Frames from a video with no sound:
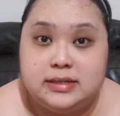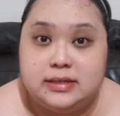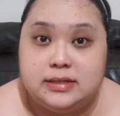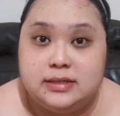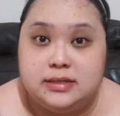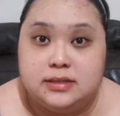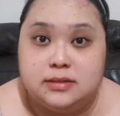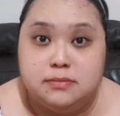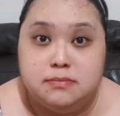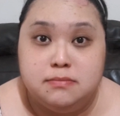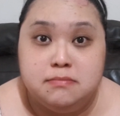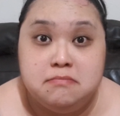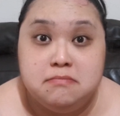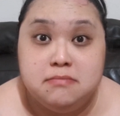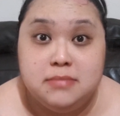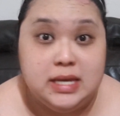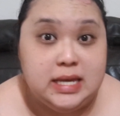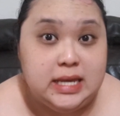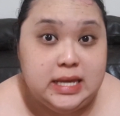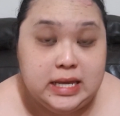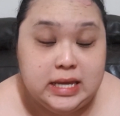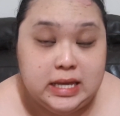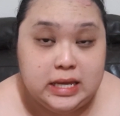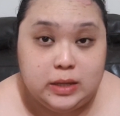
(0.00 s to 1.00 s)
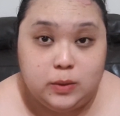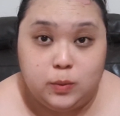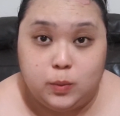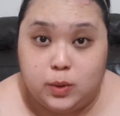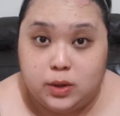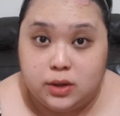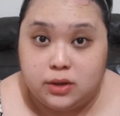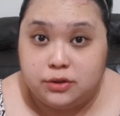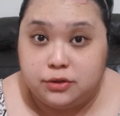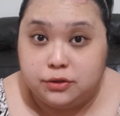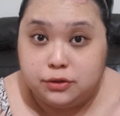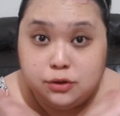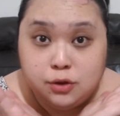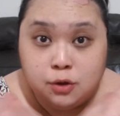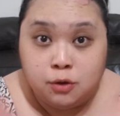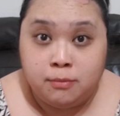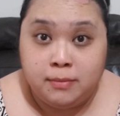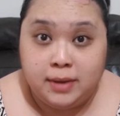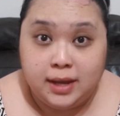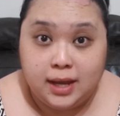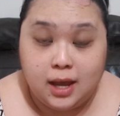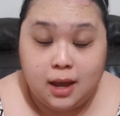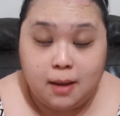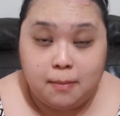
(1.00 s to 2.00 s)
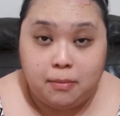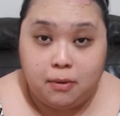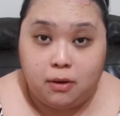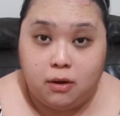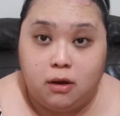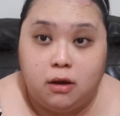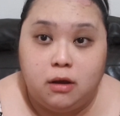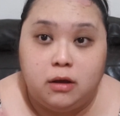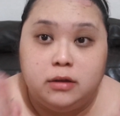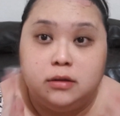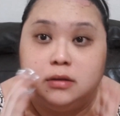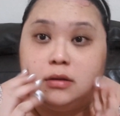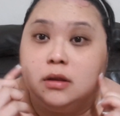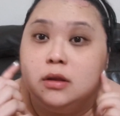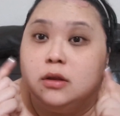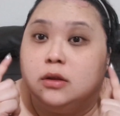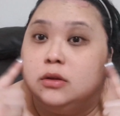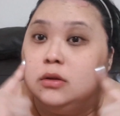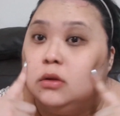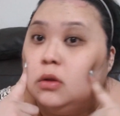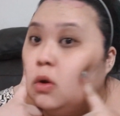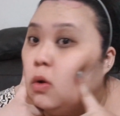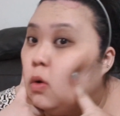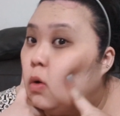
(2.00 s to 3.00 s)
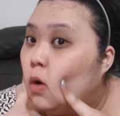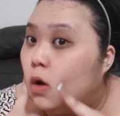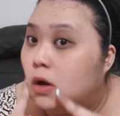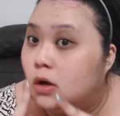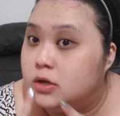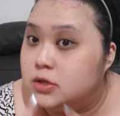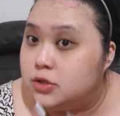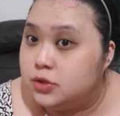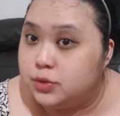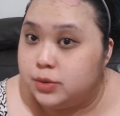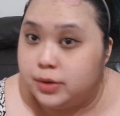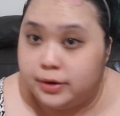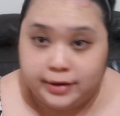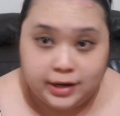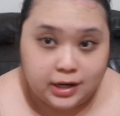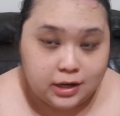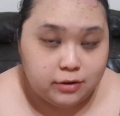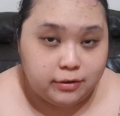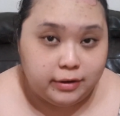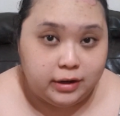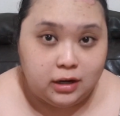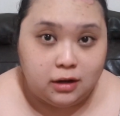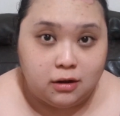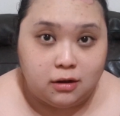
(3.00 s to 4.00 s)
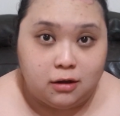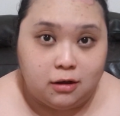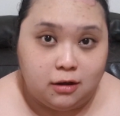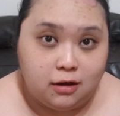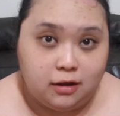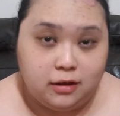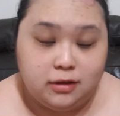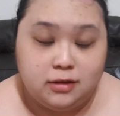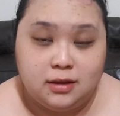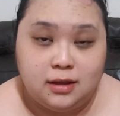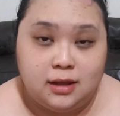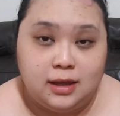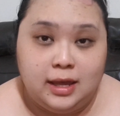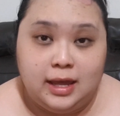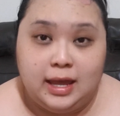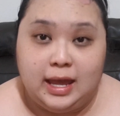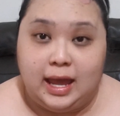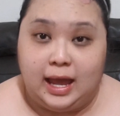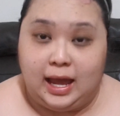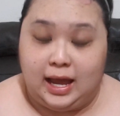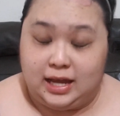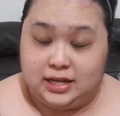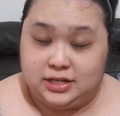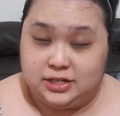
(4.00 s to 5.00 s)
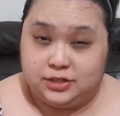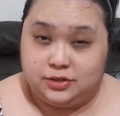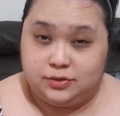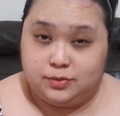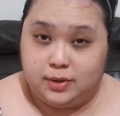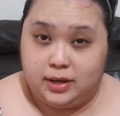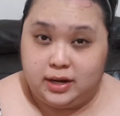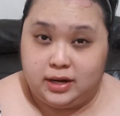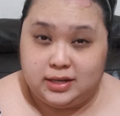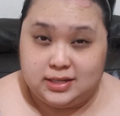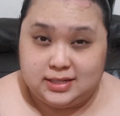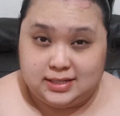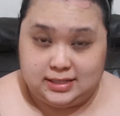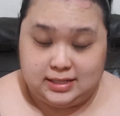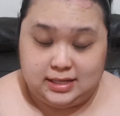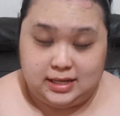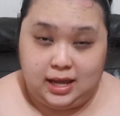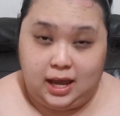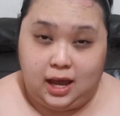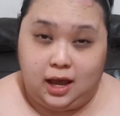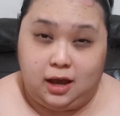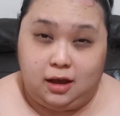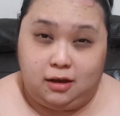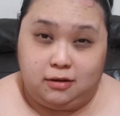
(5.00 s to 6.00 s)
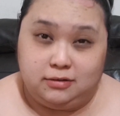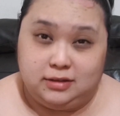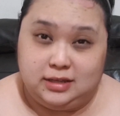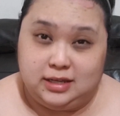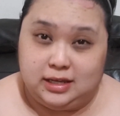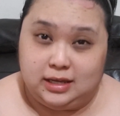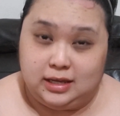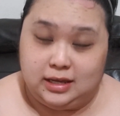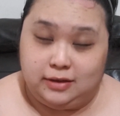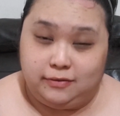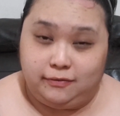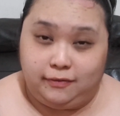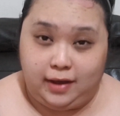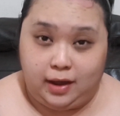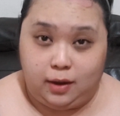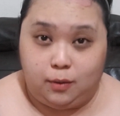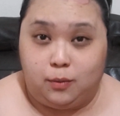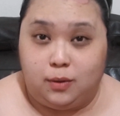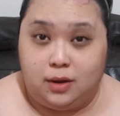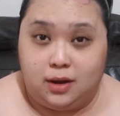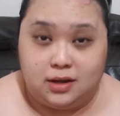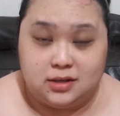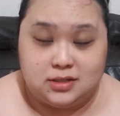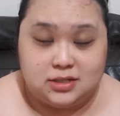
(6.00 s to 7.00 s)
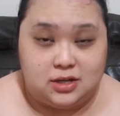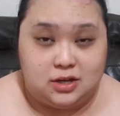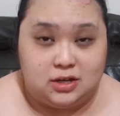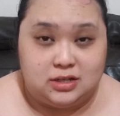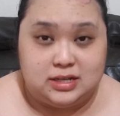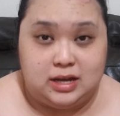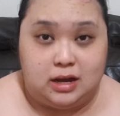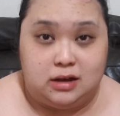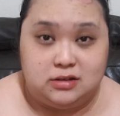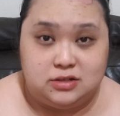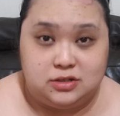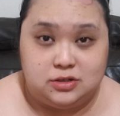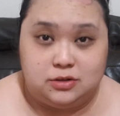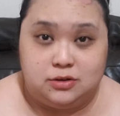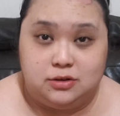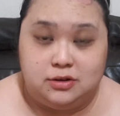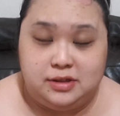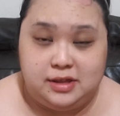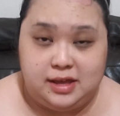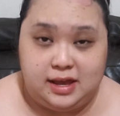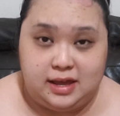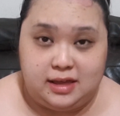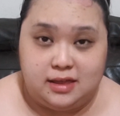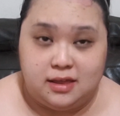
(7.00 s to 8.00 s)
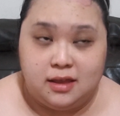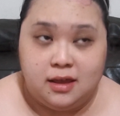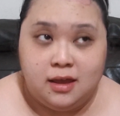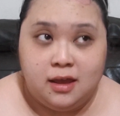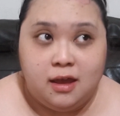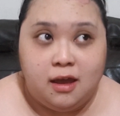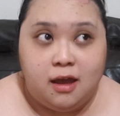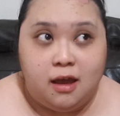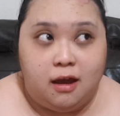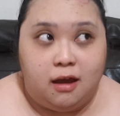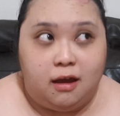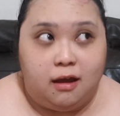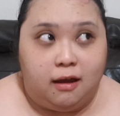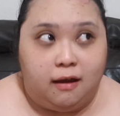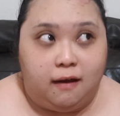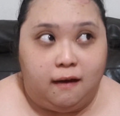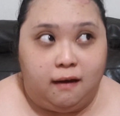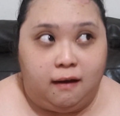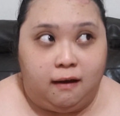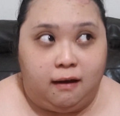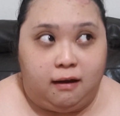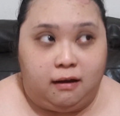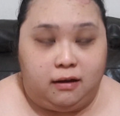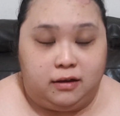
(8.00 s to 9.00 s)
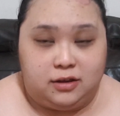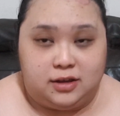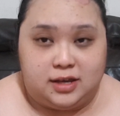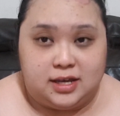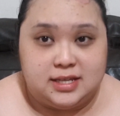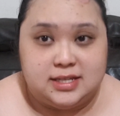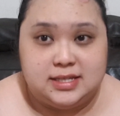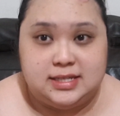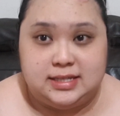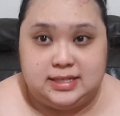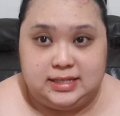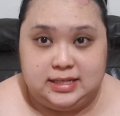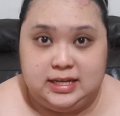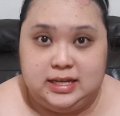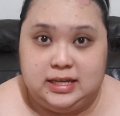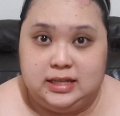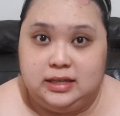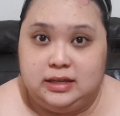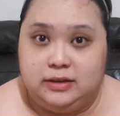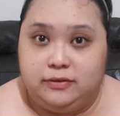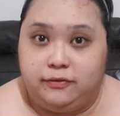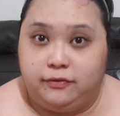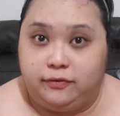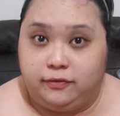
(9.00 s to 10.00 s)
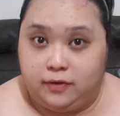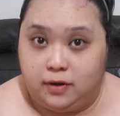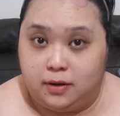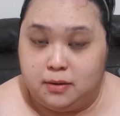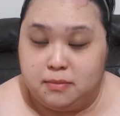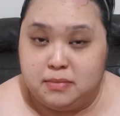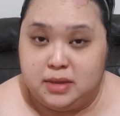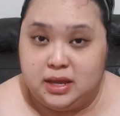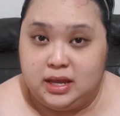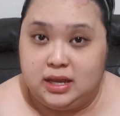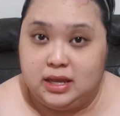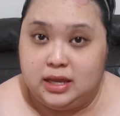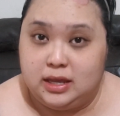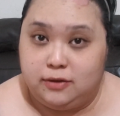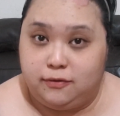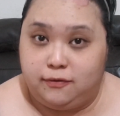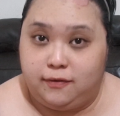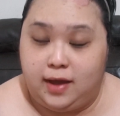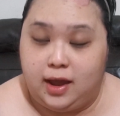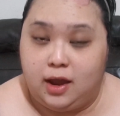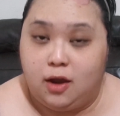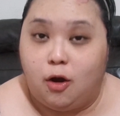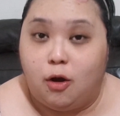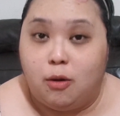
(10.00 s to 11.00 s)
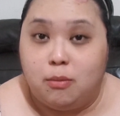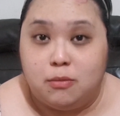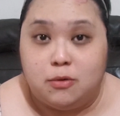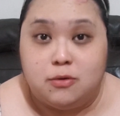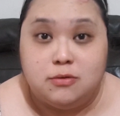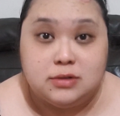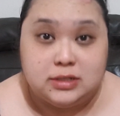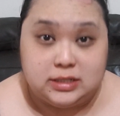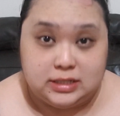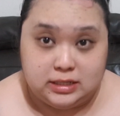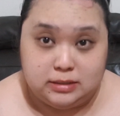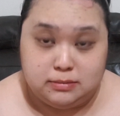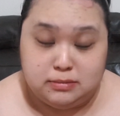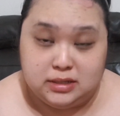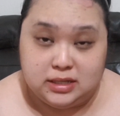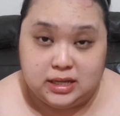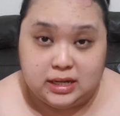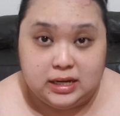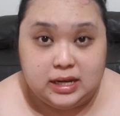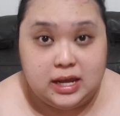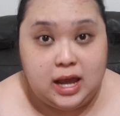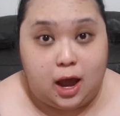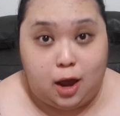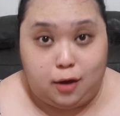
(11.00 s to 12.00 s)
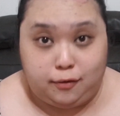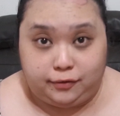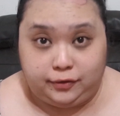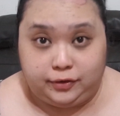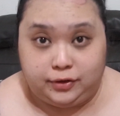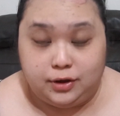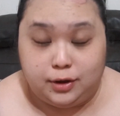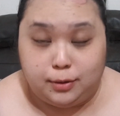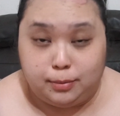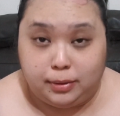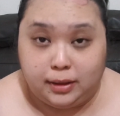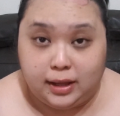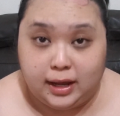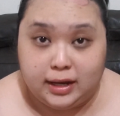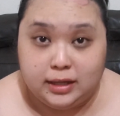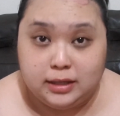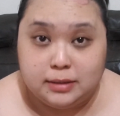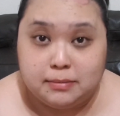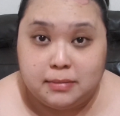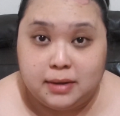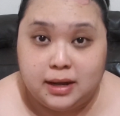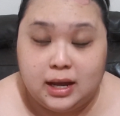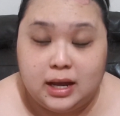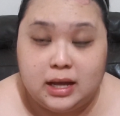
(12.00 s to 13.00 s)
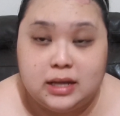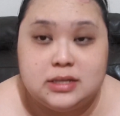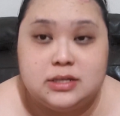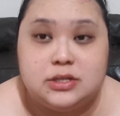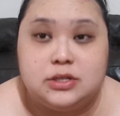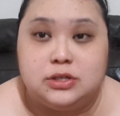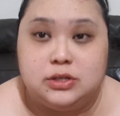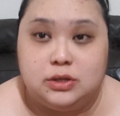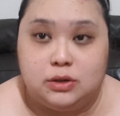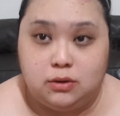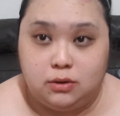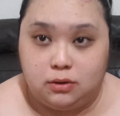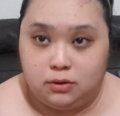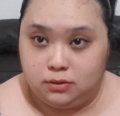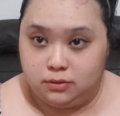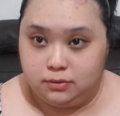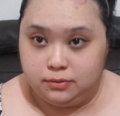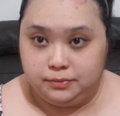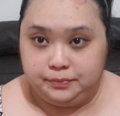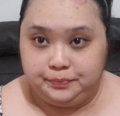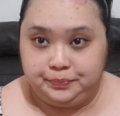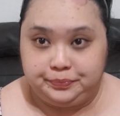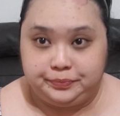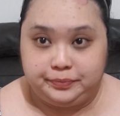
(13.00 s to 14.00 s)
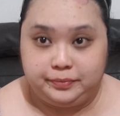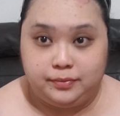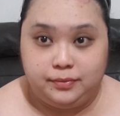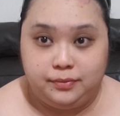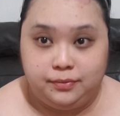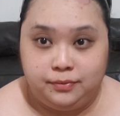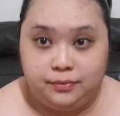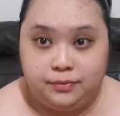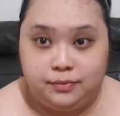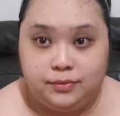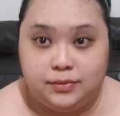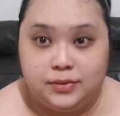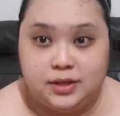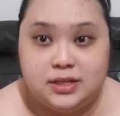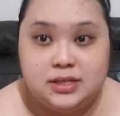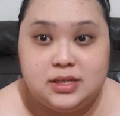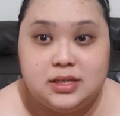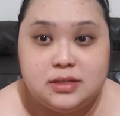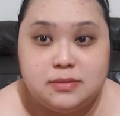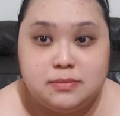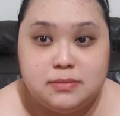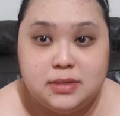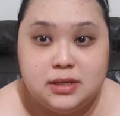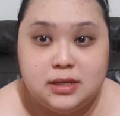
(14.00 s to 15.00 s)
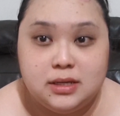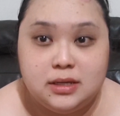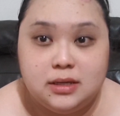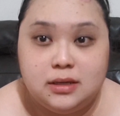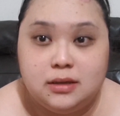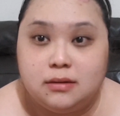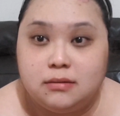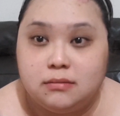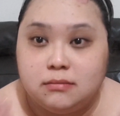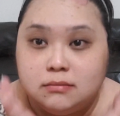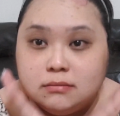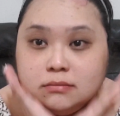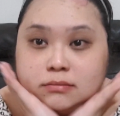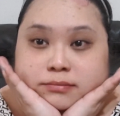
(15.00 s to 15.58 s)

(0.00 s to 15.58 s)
is me with no makeup on, no contouring going on. I just want to see how the effect works because I was told that you can see the firming effect almost immediately after applying the mask. So this is me,